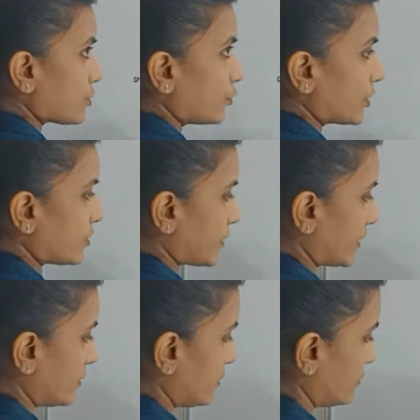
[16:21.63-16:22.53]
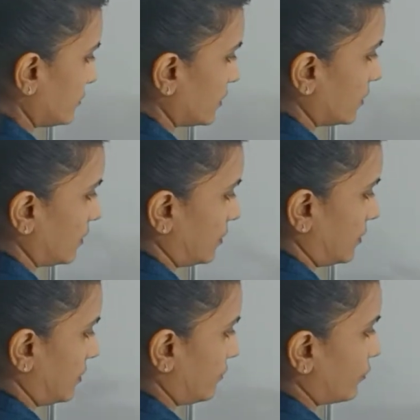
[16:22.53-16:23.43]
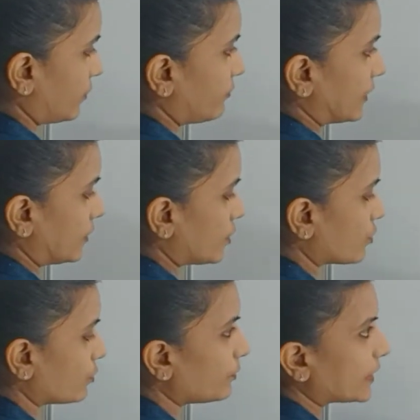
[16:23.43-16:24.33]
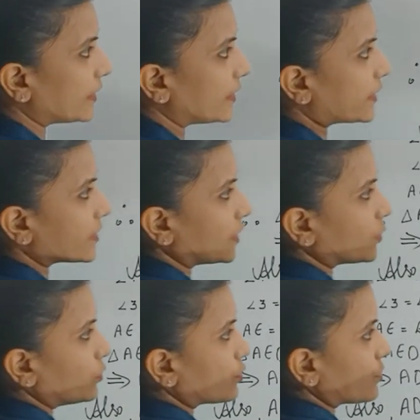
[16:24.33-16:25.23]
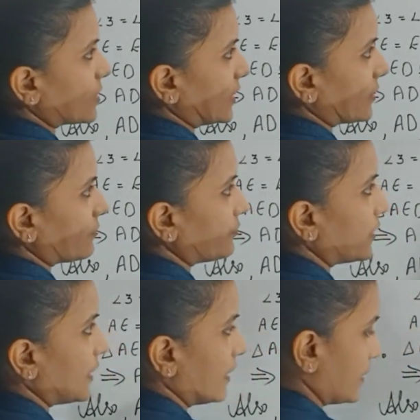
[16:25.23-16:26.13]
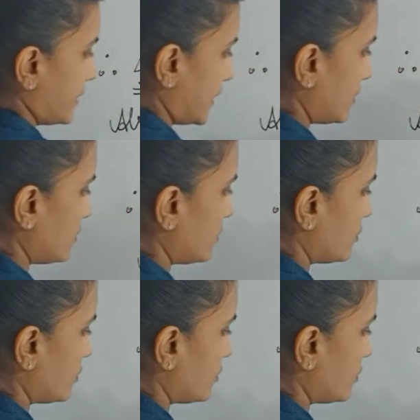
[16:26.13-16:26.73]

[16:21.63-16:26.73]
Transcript: So you can write down from 1 and 2, BD is equal to CF. Then